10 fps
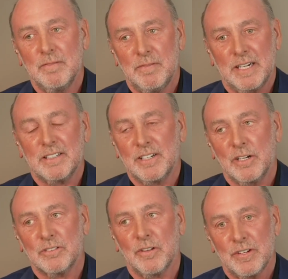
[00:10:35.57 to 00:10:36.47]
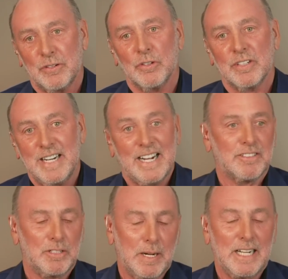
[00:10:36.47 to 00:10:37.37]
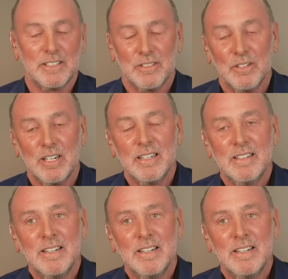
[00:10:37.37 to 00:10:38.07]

In fact, I knocked on the door next to our door.